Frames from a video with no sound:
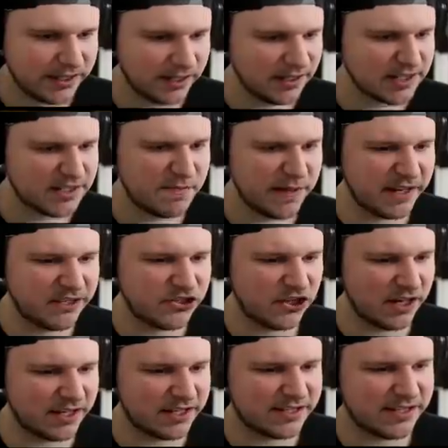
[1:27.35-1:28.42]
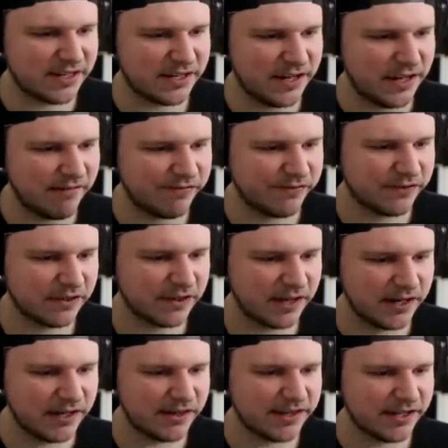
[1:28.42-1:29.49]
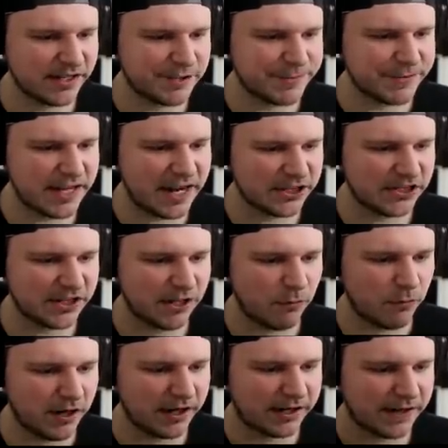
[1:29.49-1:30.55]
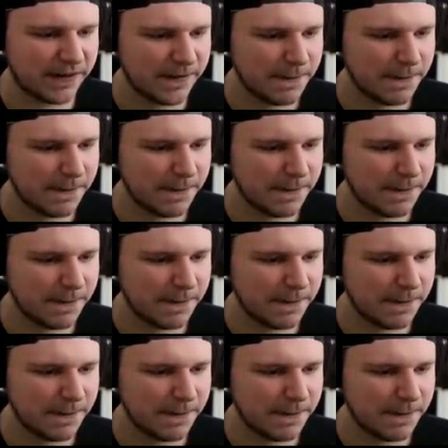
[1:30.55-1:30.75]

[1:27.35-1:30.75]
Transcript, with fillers: he looks big chungus enough. I didn't think this was actually gonna work.